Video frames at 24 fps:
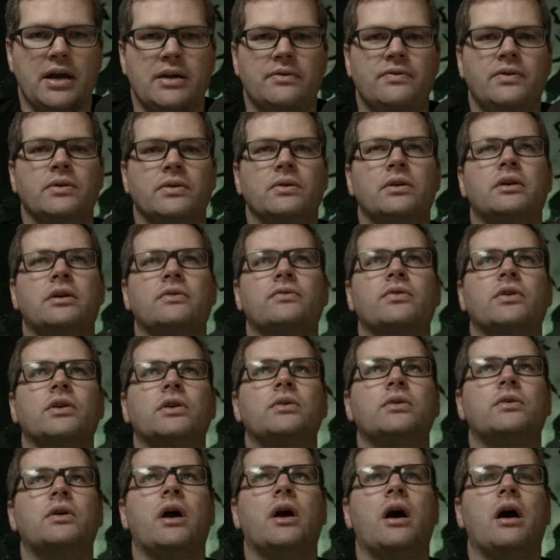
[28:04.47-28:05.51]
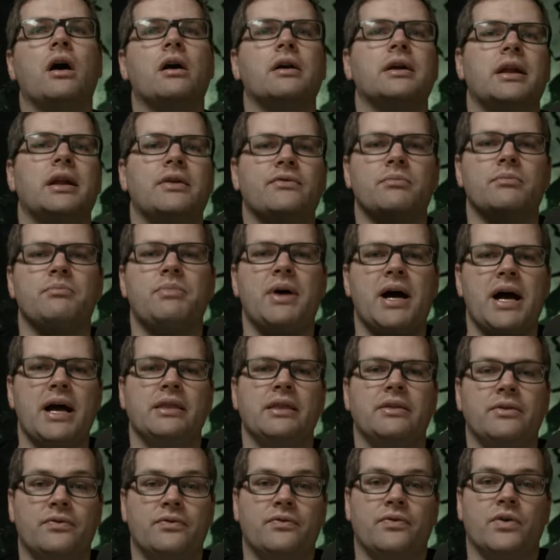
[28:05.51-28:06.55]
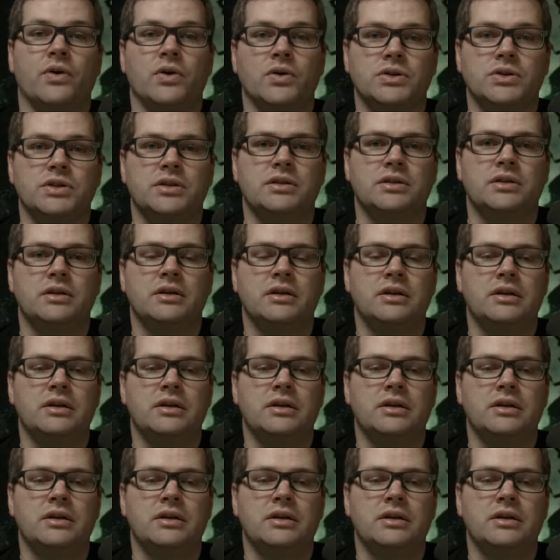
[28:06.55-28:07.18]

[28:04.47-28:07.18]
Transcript: If you're looking for a new car, you never buy the first